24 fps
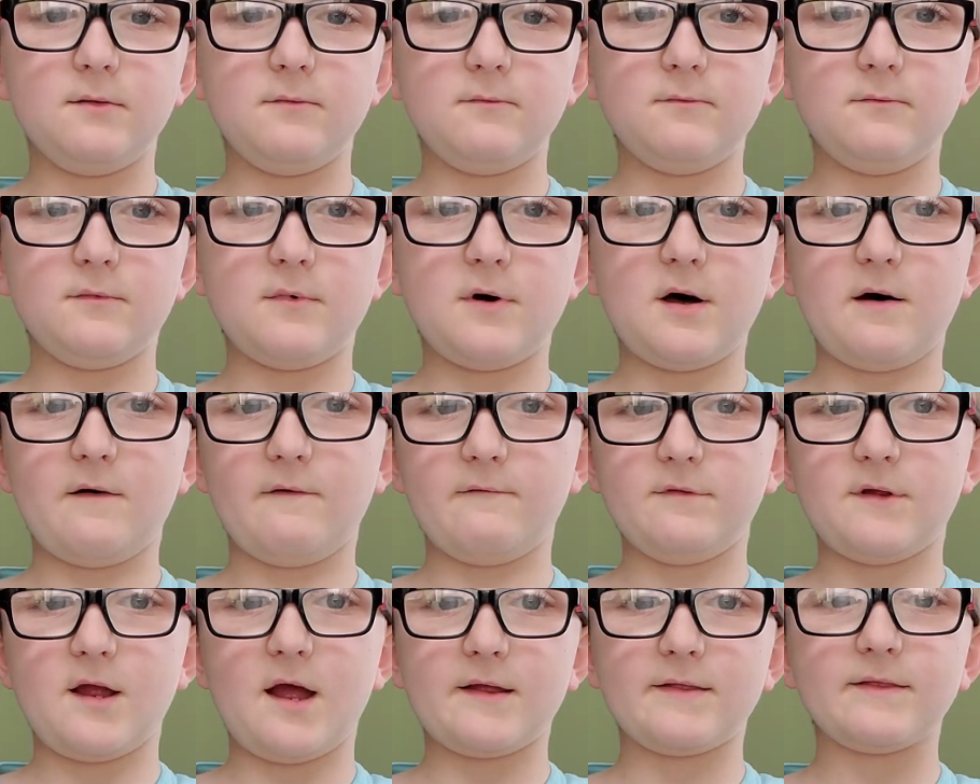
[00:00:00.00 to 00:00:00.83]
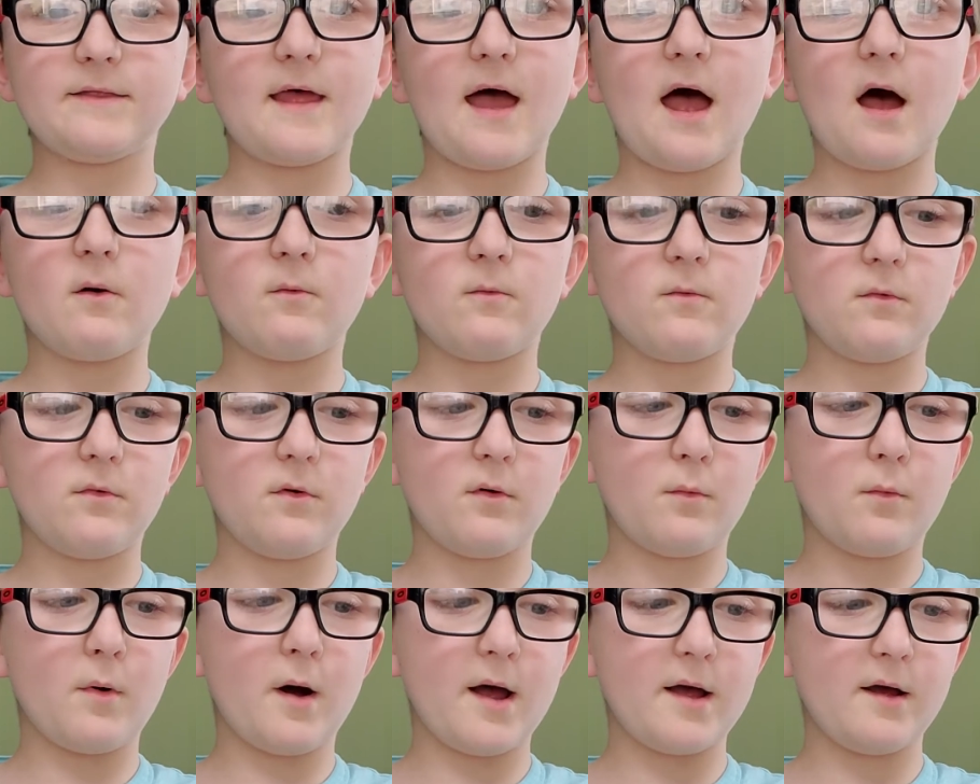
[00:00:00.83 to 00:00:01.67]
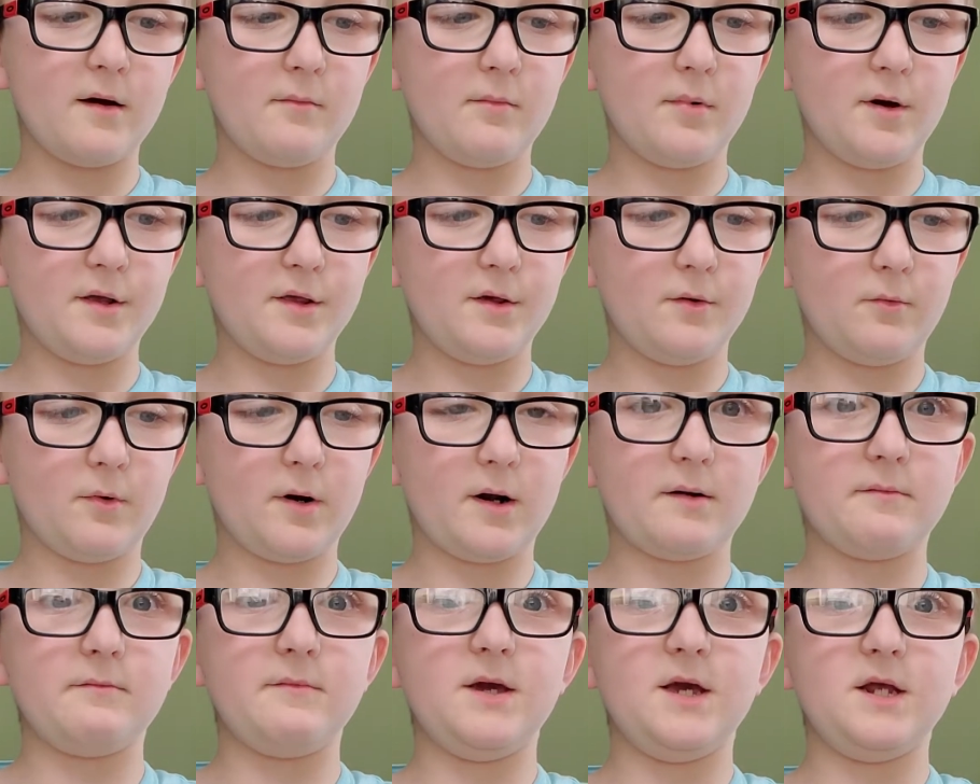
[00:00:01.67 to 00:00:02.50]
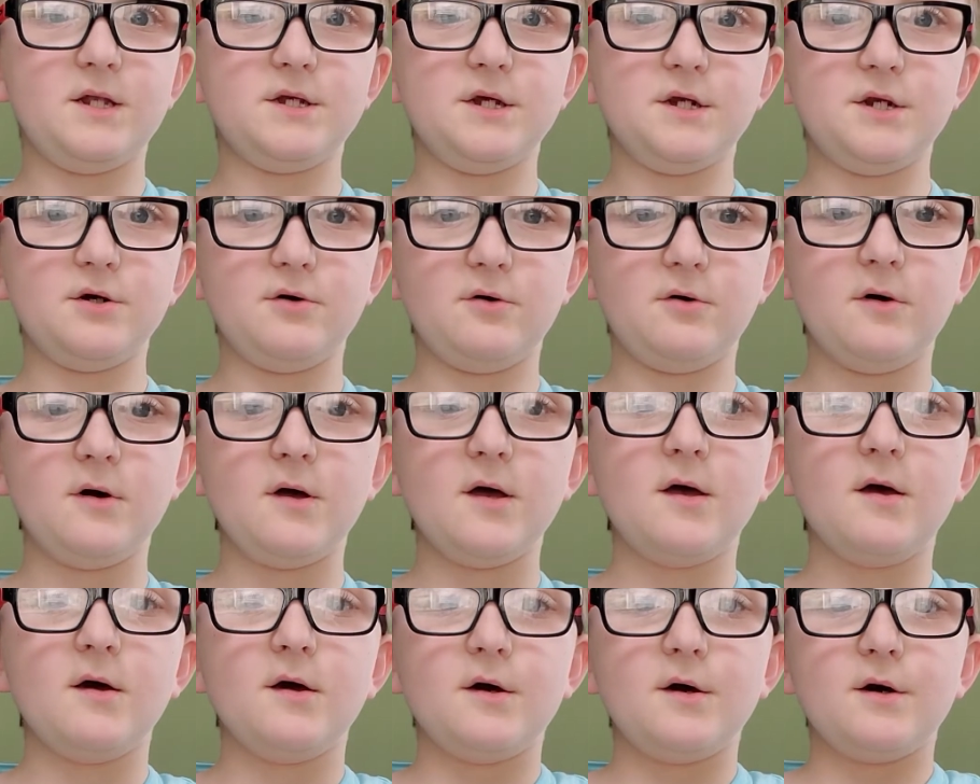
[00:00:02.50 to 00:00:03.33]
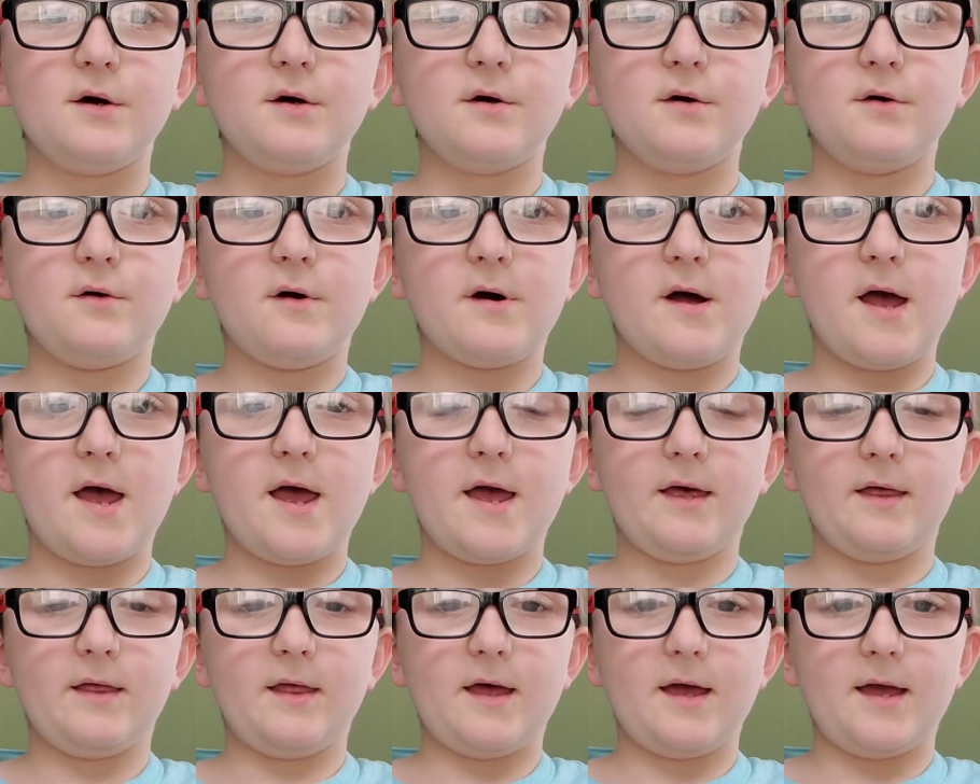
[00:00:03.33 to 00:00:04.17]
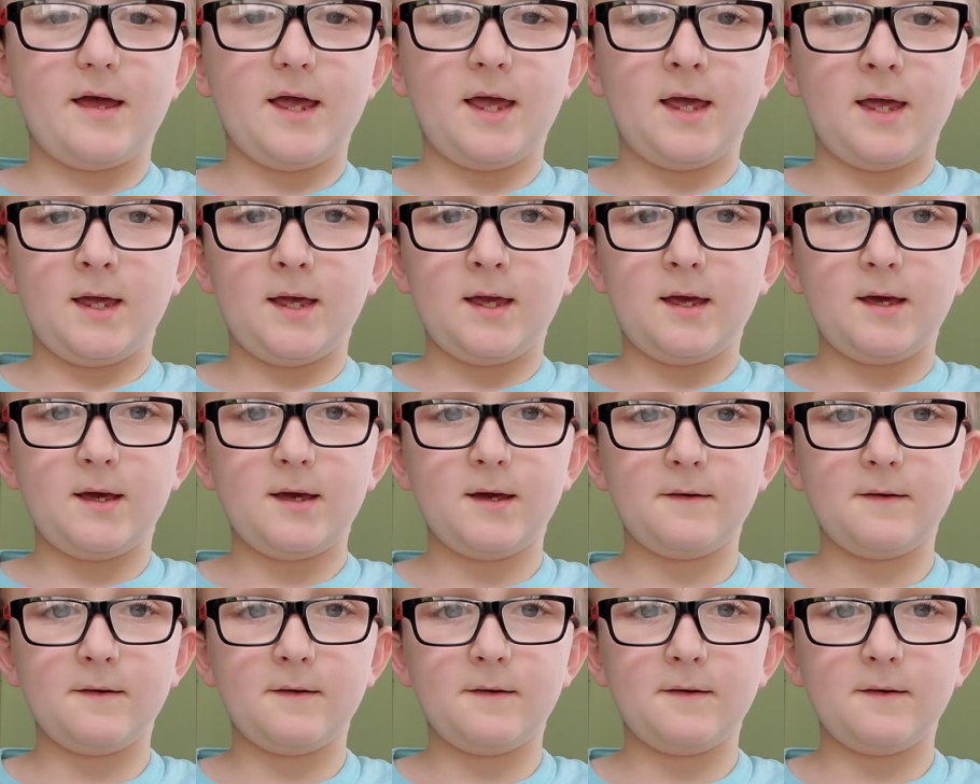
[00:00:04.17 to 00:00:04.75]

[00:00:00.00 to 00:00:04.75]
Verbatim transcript: well, not that a while, but you wanted me to do a like